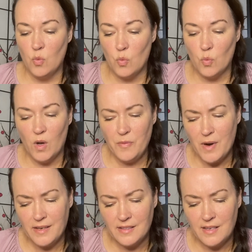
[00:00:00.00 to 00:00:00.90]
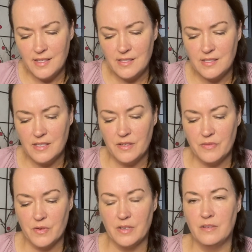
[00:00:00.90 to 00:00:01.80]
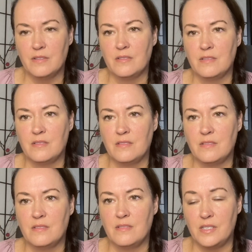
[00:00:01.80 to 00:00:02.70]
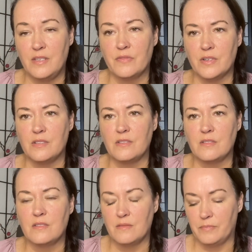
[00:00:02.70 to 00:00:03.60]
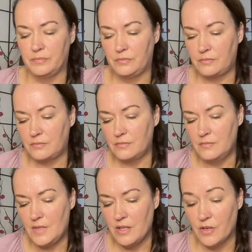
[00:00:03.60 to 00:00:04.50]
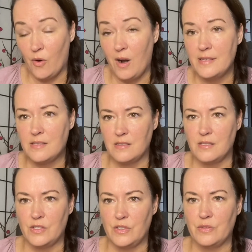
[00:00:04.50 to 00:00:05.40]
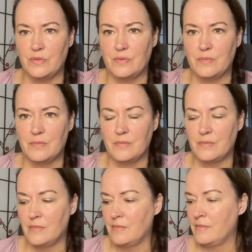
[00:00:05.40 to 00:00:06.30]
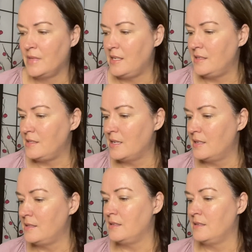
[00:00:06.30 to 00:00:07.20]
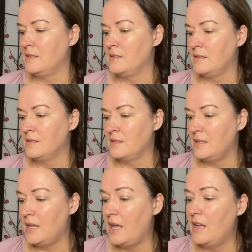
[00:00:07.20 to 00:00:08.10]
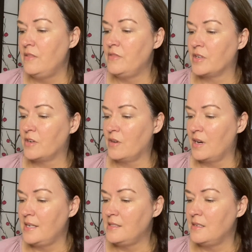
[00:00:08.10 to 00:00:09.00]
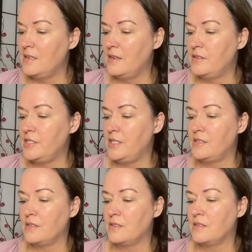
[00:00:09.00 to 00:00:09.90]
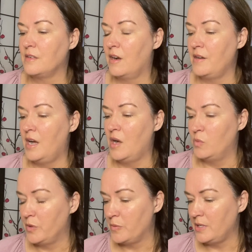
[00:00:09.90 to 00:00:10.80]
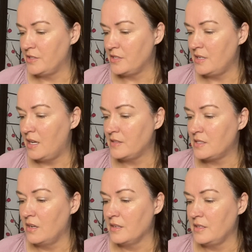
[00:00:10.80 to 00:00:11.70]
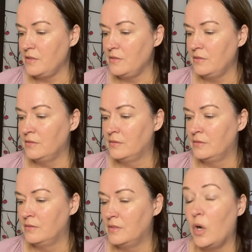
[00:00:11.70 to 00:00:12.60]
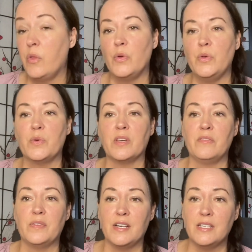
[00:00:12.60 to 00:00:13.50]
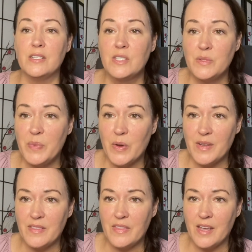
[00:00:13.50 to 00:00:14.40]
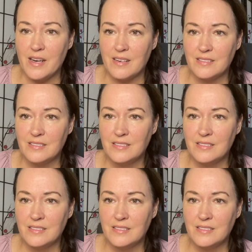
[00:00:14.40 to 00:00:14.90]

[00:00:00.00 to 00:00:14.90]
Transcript: What recognizes the different? The difference. The Christ is in you. He says, and the Christed energies are not what religion has taught you, although you can find its spirit there.